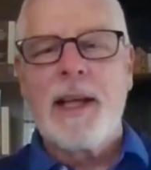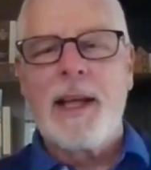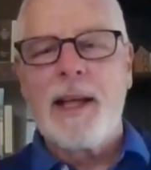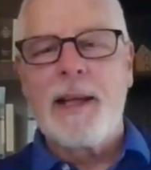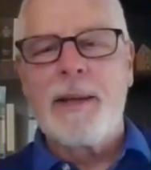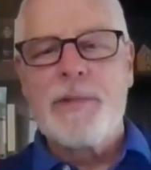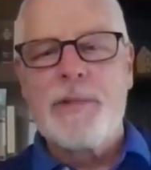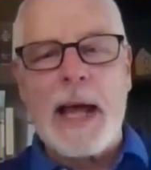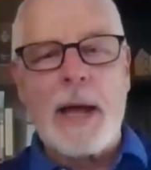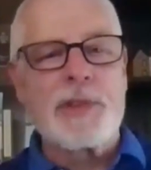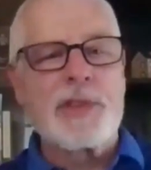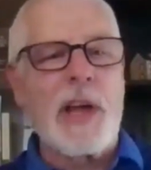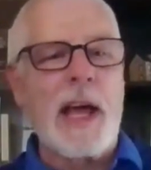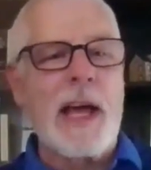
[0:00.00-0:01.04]

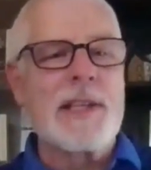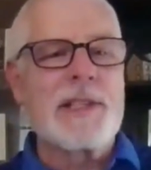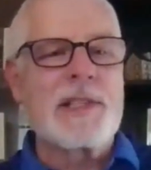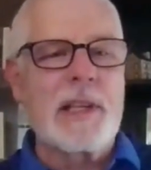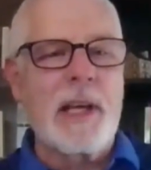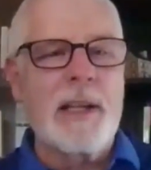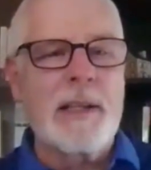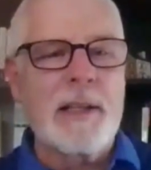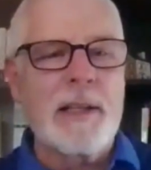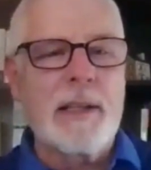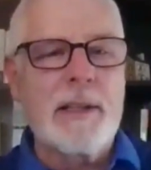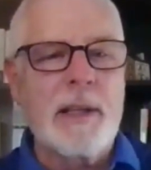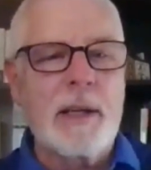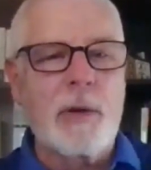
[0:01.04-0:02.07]
downsize
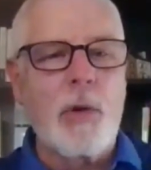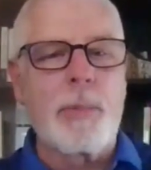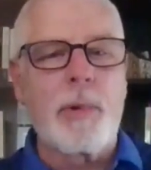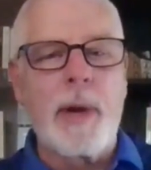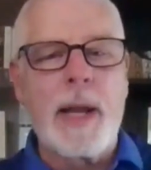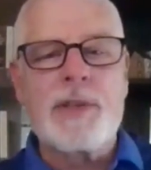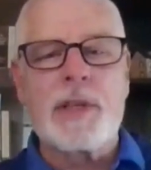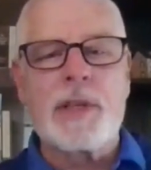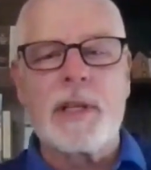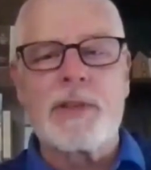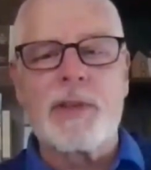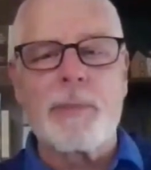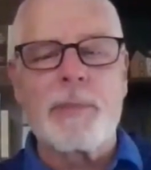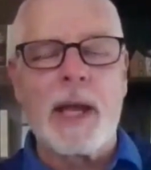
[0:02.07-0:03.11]
a
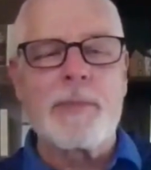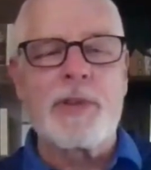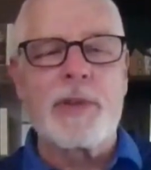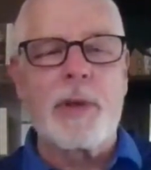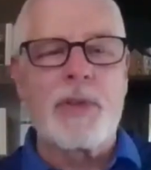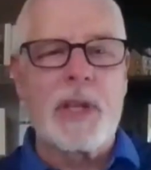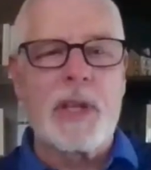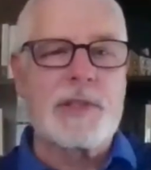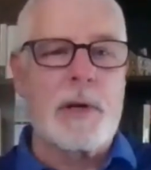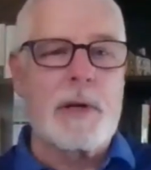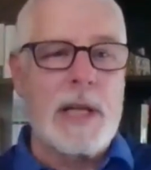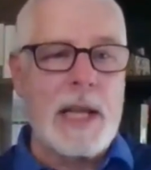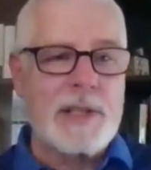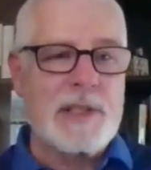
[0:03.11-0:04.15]
corporation. Sometimes those things
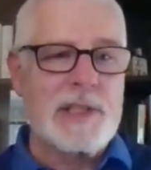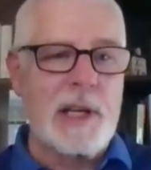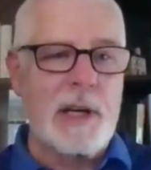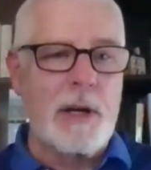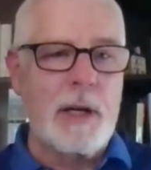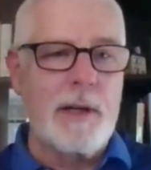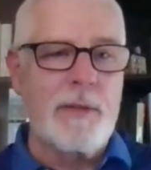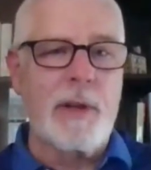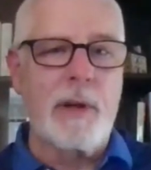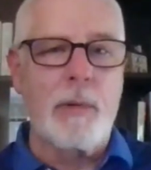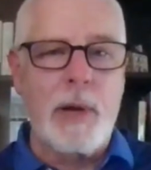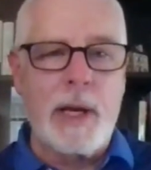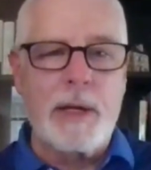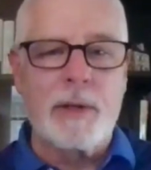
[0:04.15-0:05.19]
are necessary for
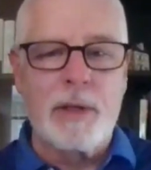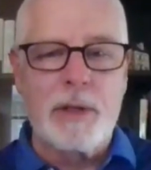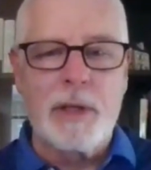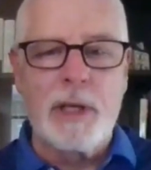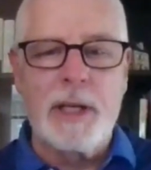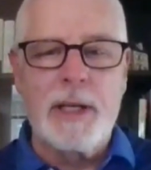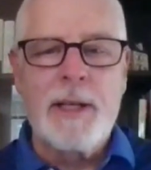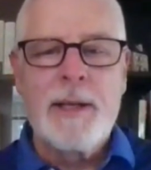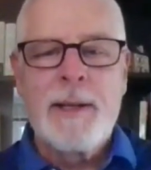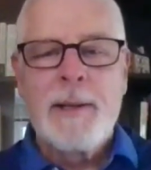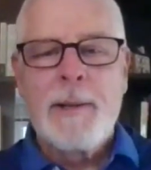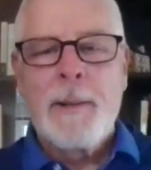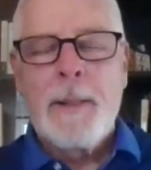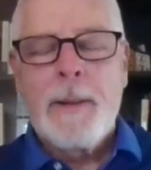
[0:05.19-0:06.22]
the greater good.
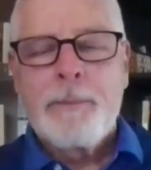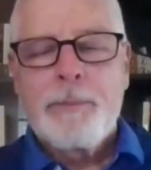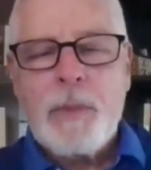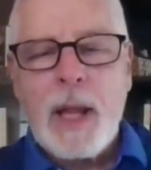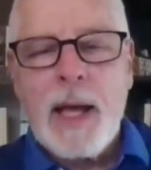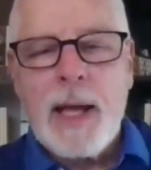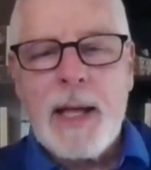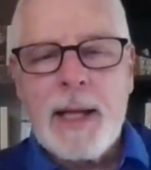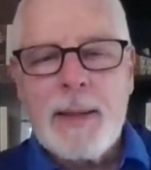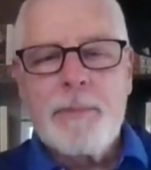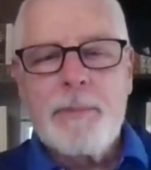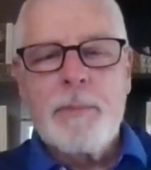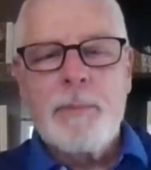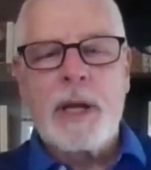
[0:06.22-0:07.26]

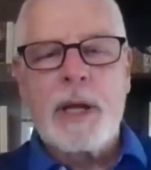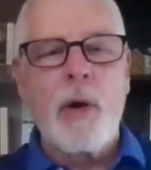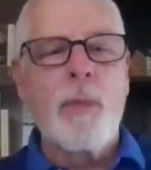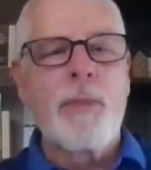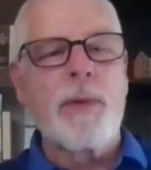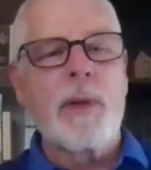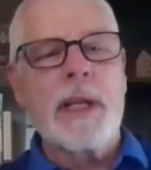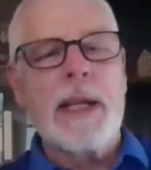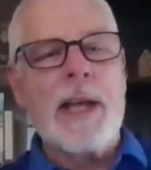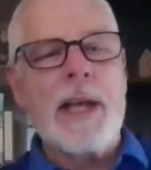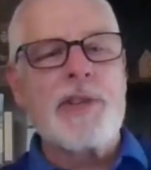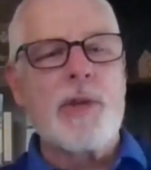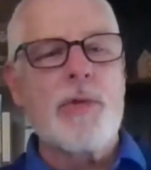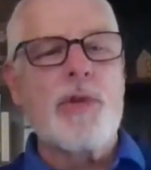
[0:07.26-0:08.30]
But hopefully,
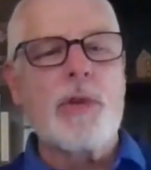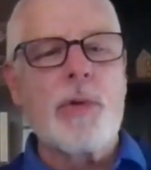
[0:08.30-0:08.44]
as you